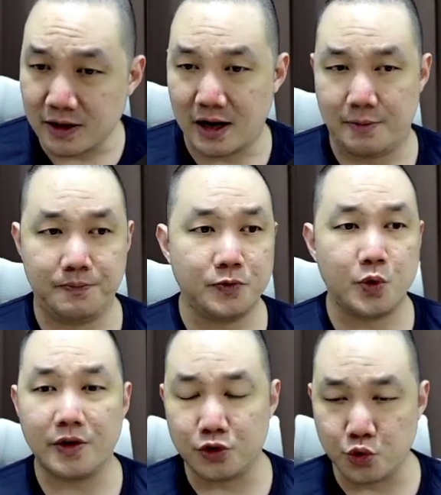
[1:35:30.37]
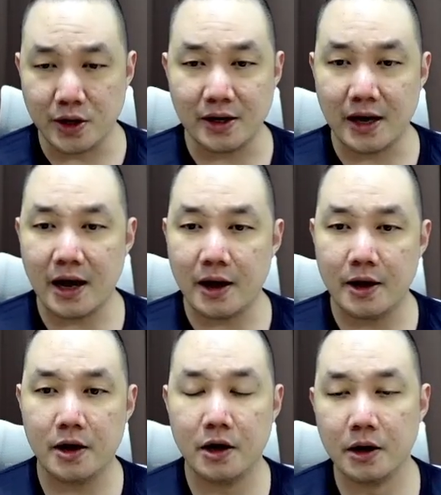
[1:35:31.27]
up. We are doing
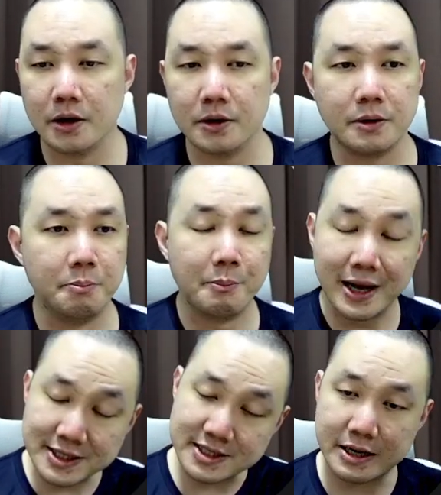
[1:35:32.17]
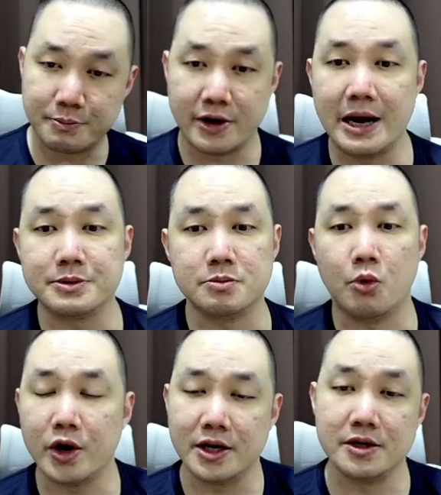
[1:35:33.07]
months and perhaps more
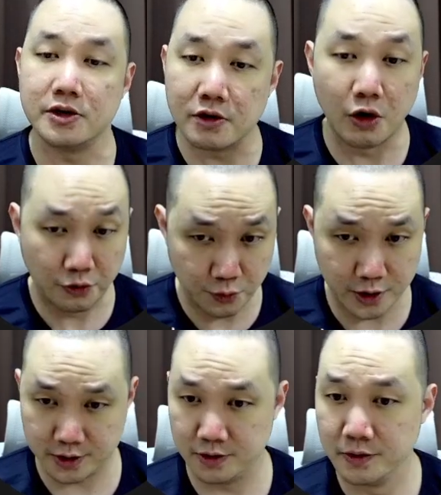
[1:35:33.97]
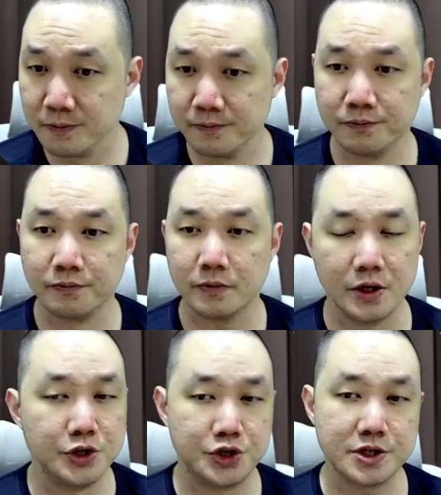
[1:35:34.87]
than a year of work in
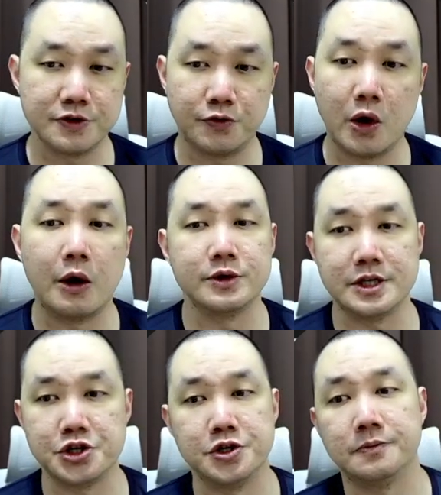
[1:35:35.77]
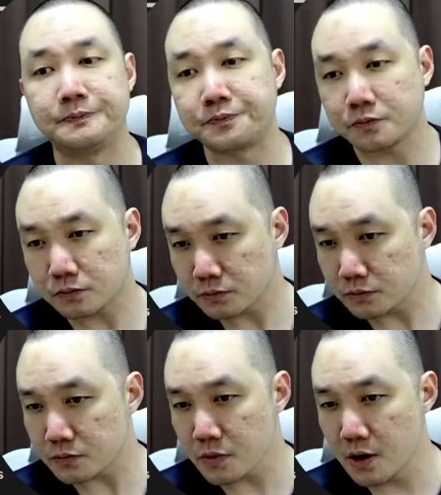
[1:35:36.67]
just a 4 hour session,
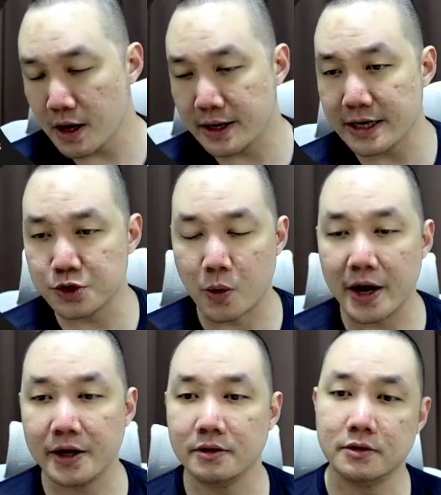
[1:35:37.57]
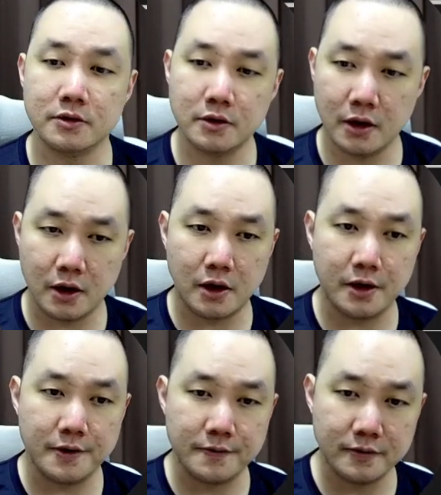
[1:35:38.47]
and that's why
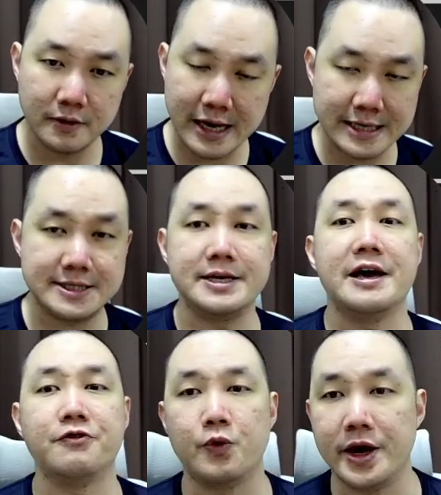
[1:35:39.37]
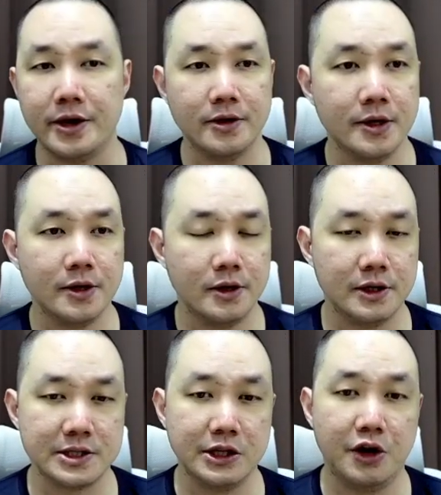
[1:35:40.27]
ACF way is
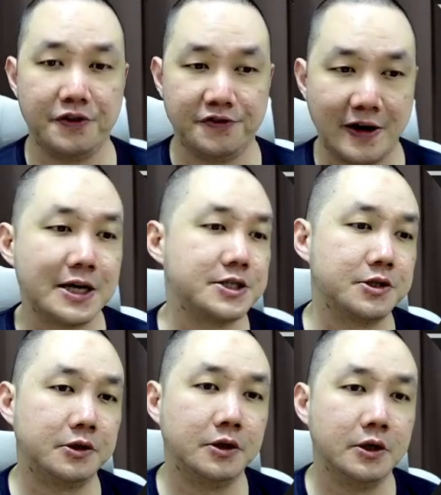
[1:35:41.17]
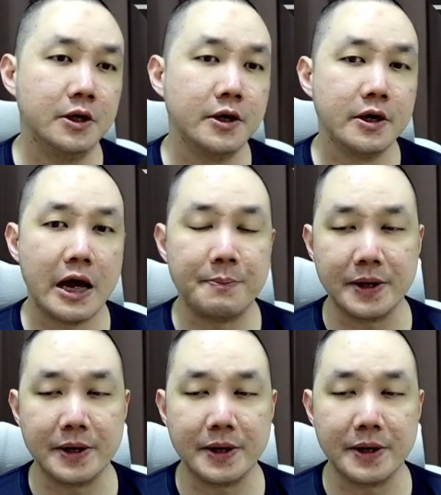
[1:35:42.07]
a lot faster. And